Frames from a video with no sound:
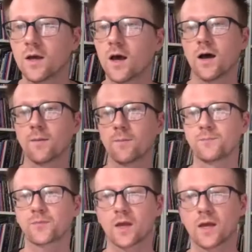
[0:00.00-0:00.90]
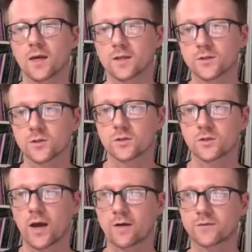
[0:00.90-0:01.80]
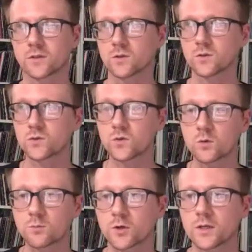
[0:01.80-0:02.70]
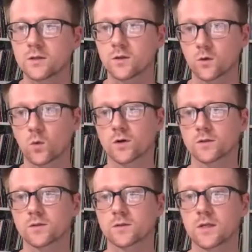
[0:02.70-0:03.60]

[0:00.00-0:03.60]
And you have to superheat the quartz